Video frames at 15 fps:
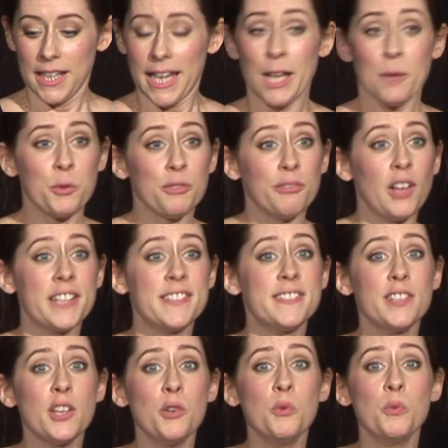it would fly
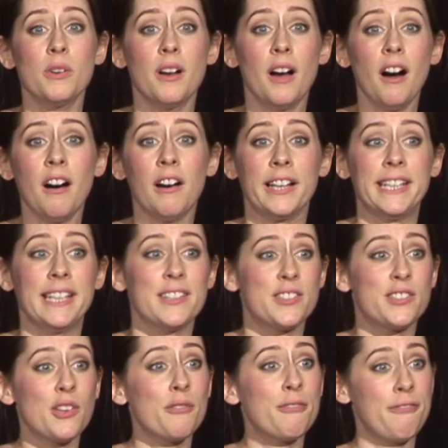so high and
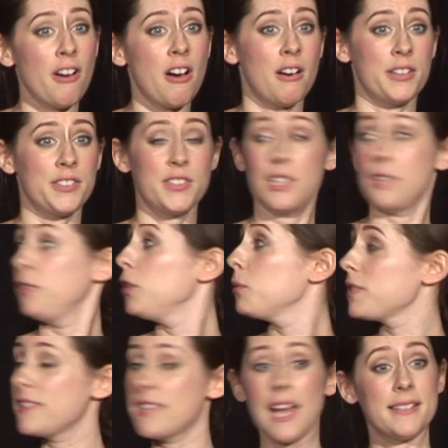so fast that if you
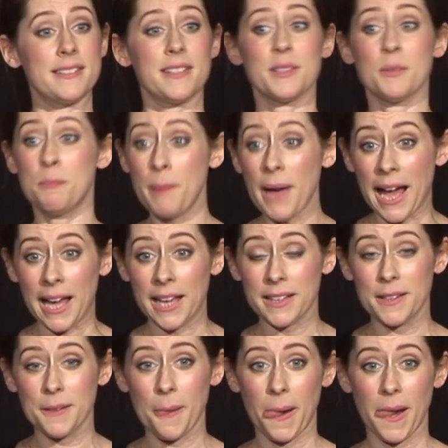were sat at the back,